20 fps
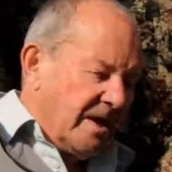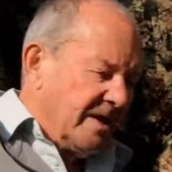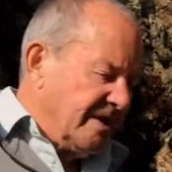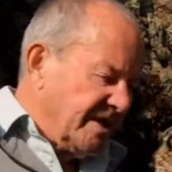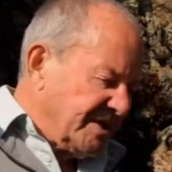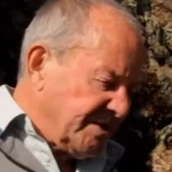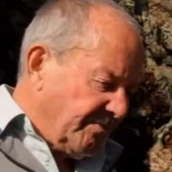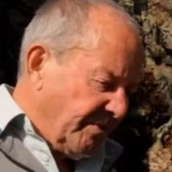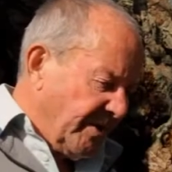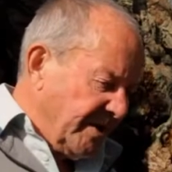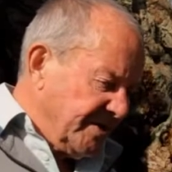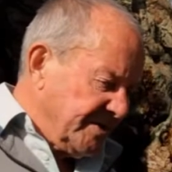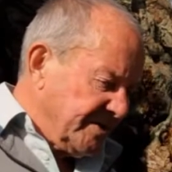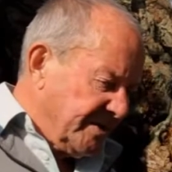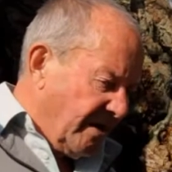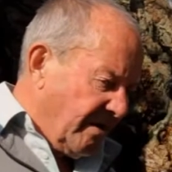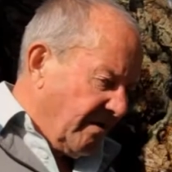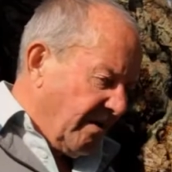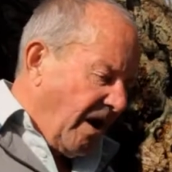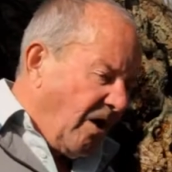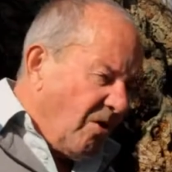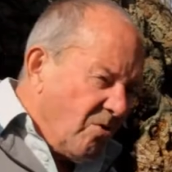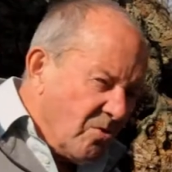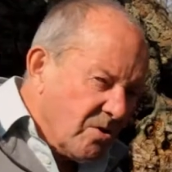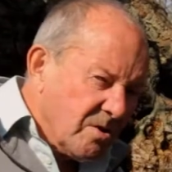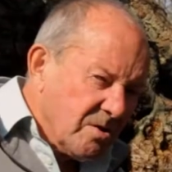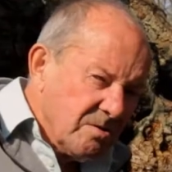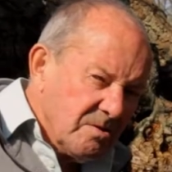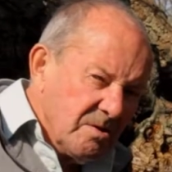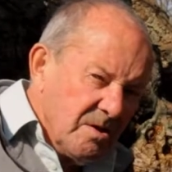And let's face it,
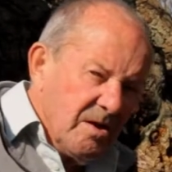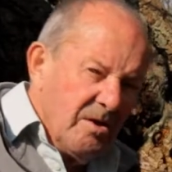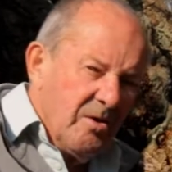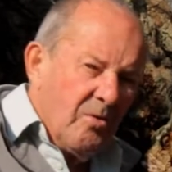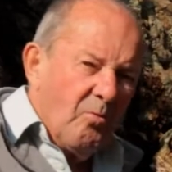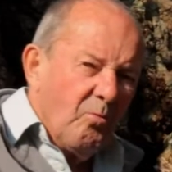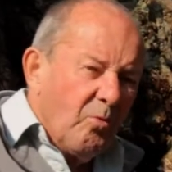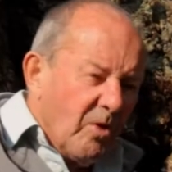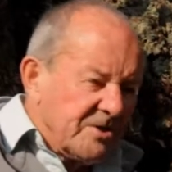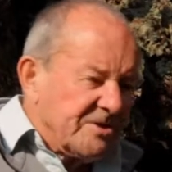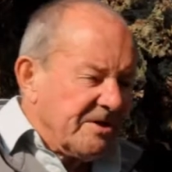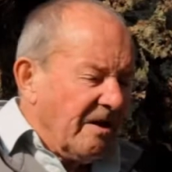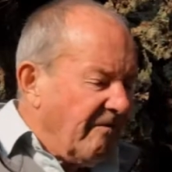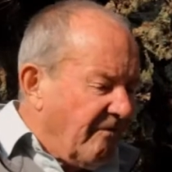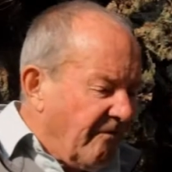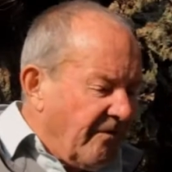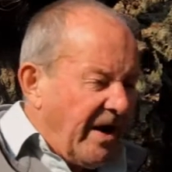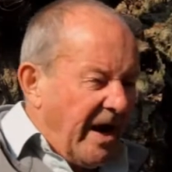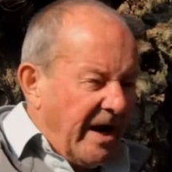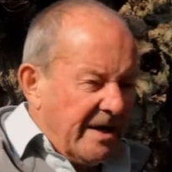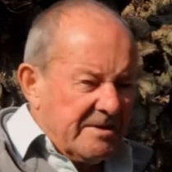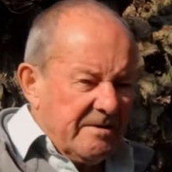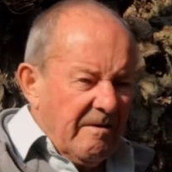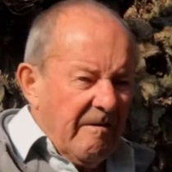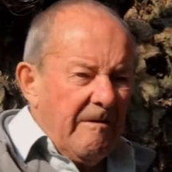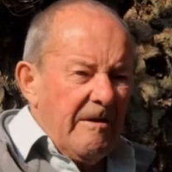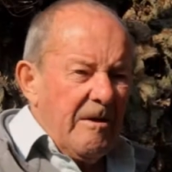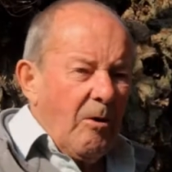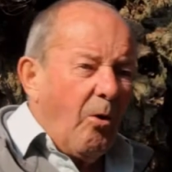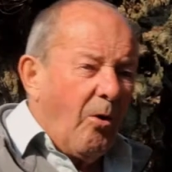oak was in
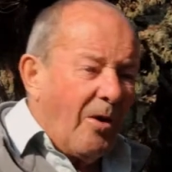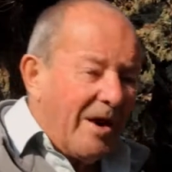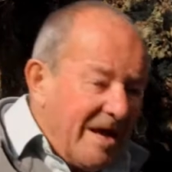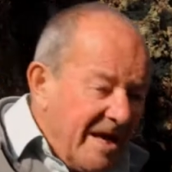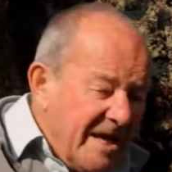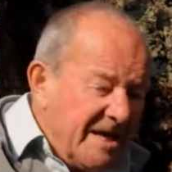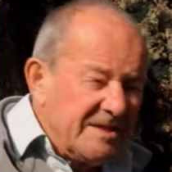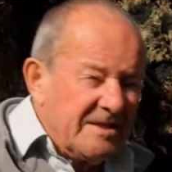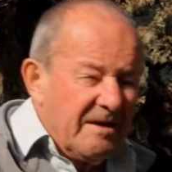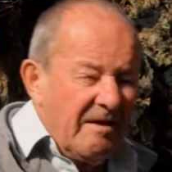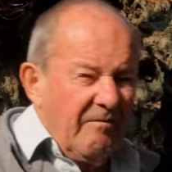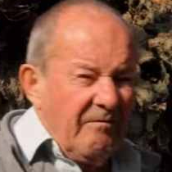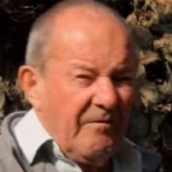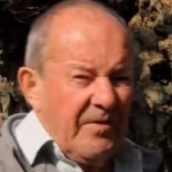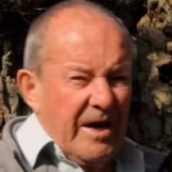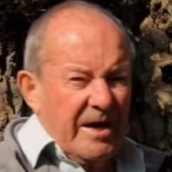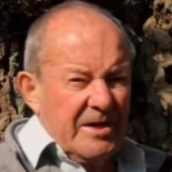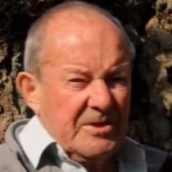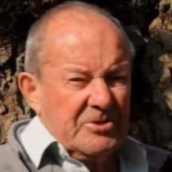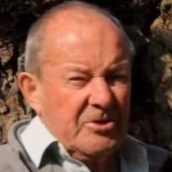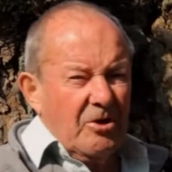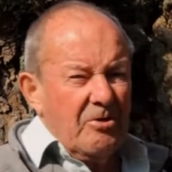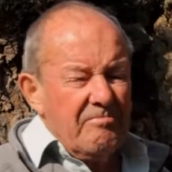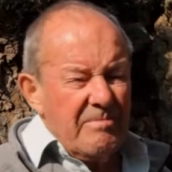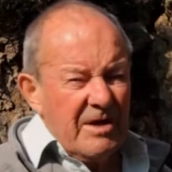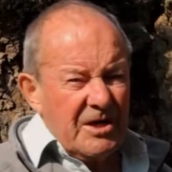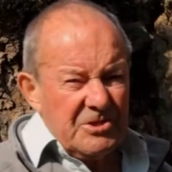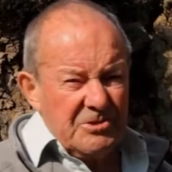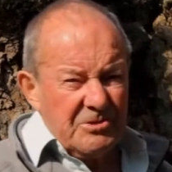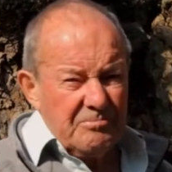fact, or is in fact,
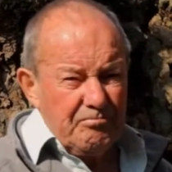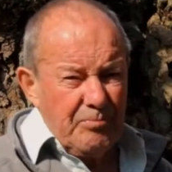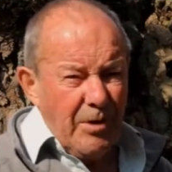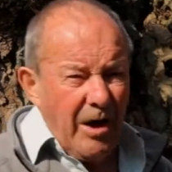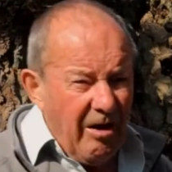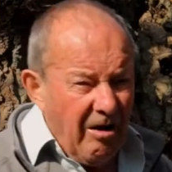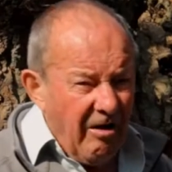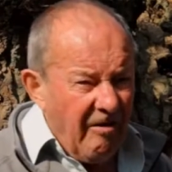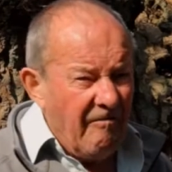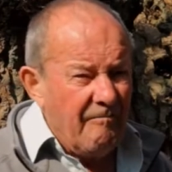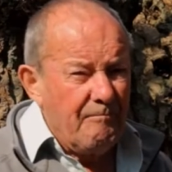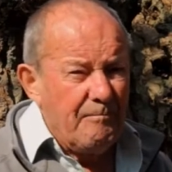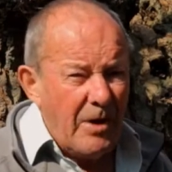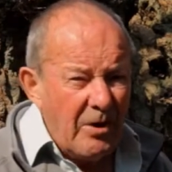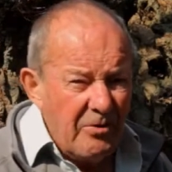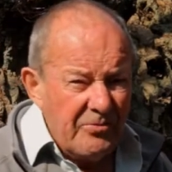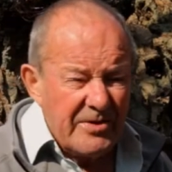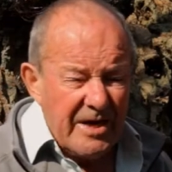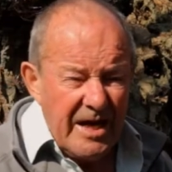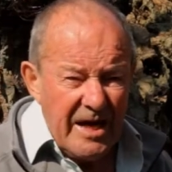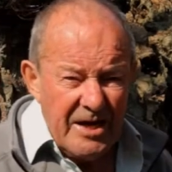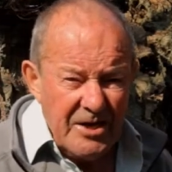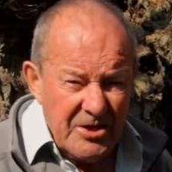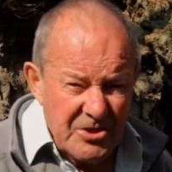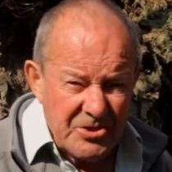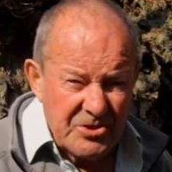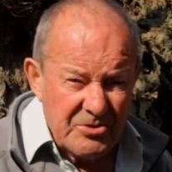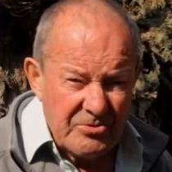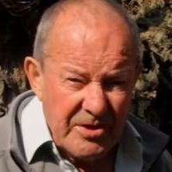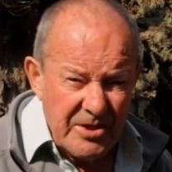so much part of both their
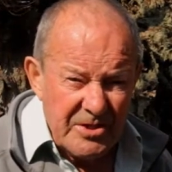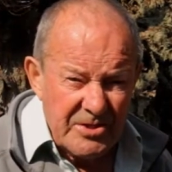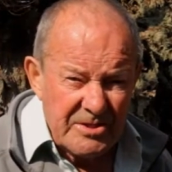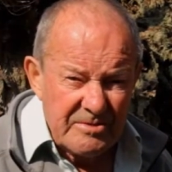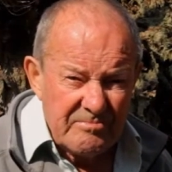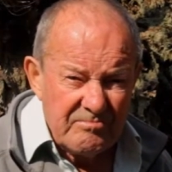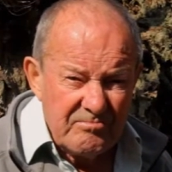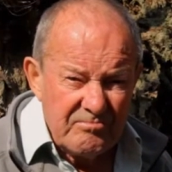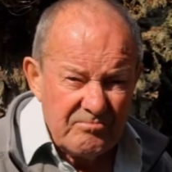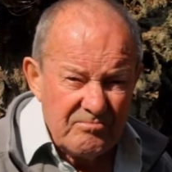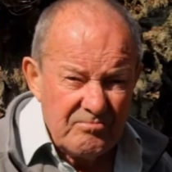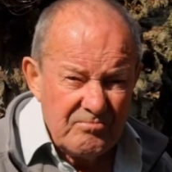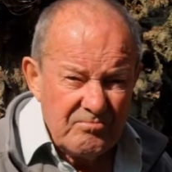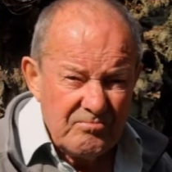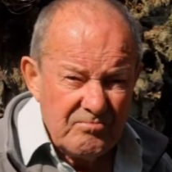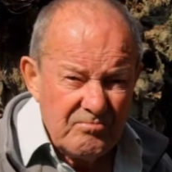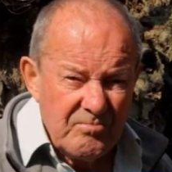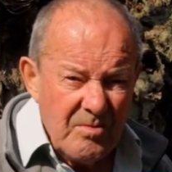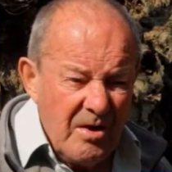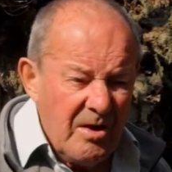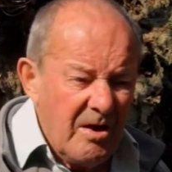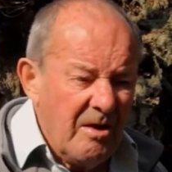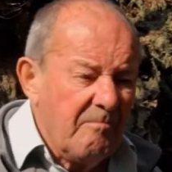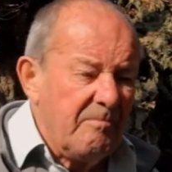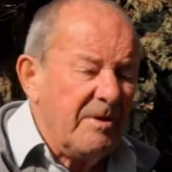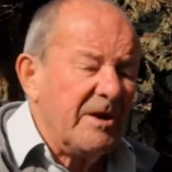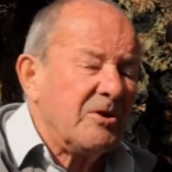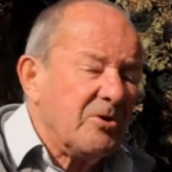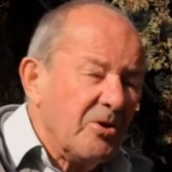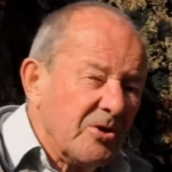histories
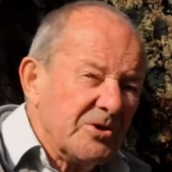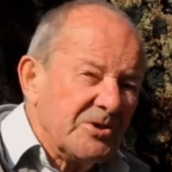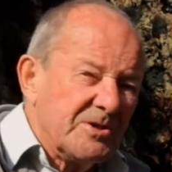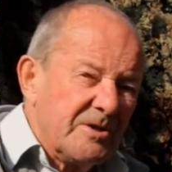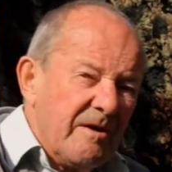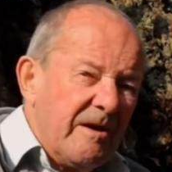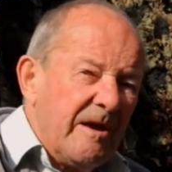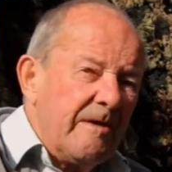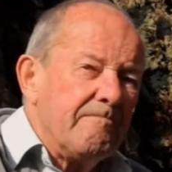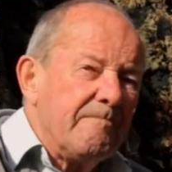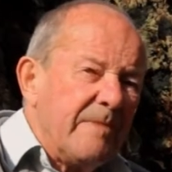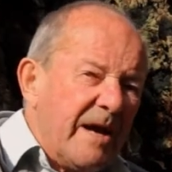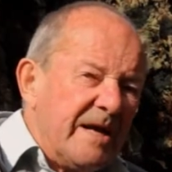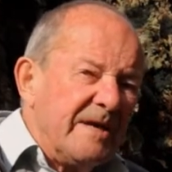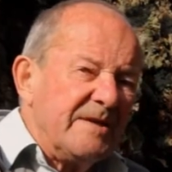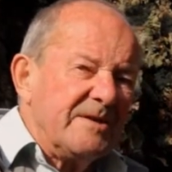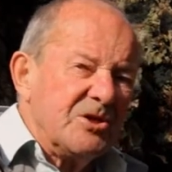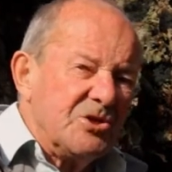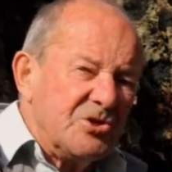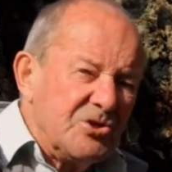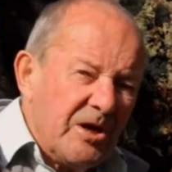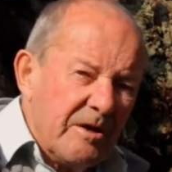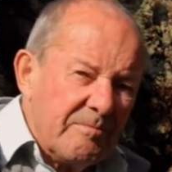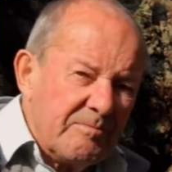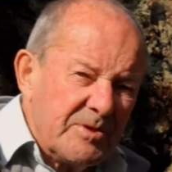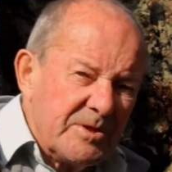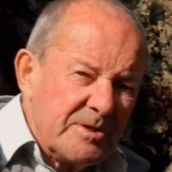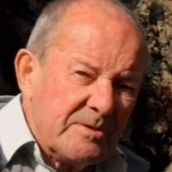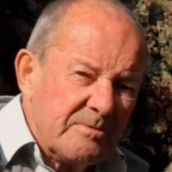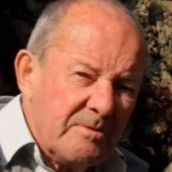because it made the
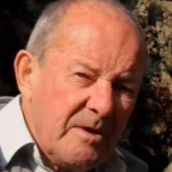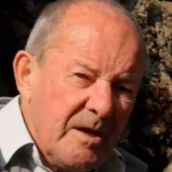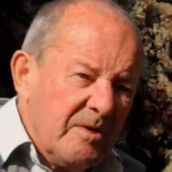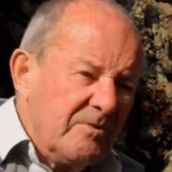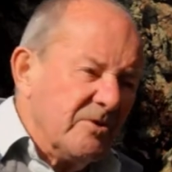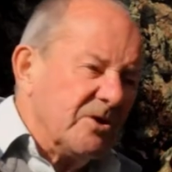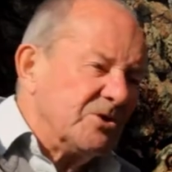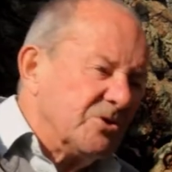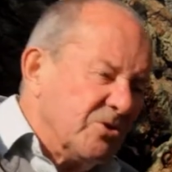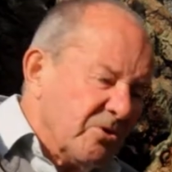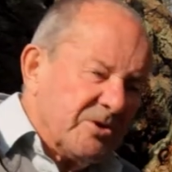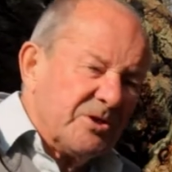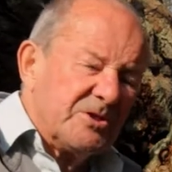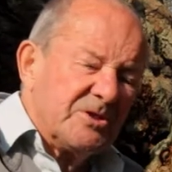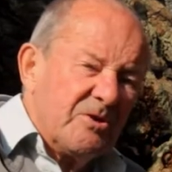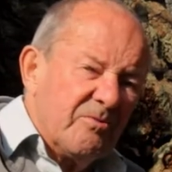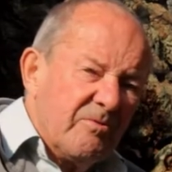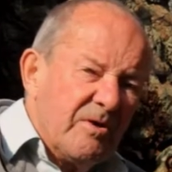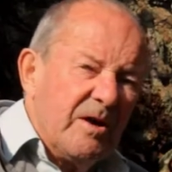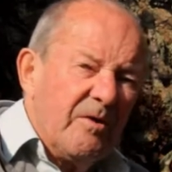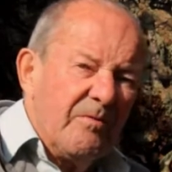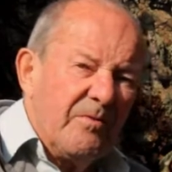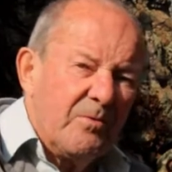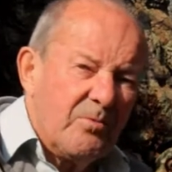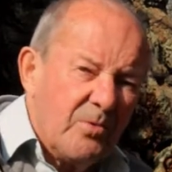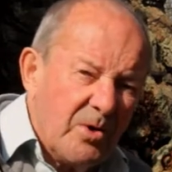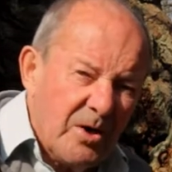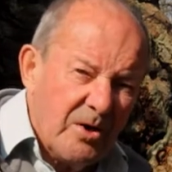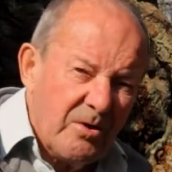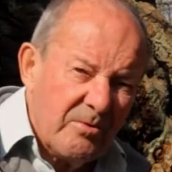ships that took us around
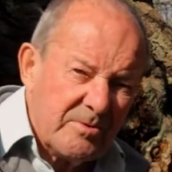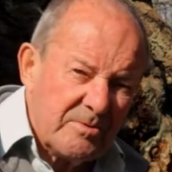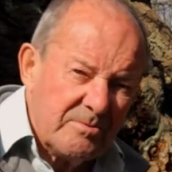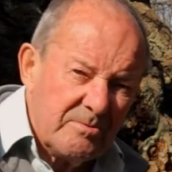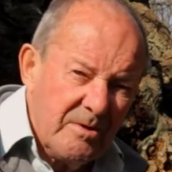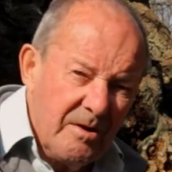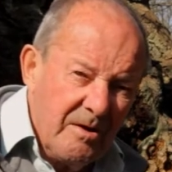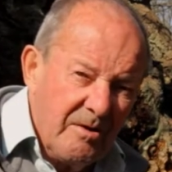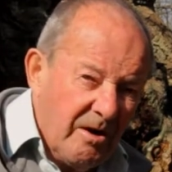the world.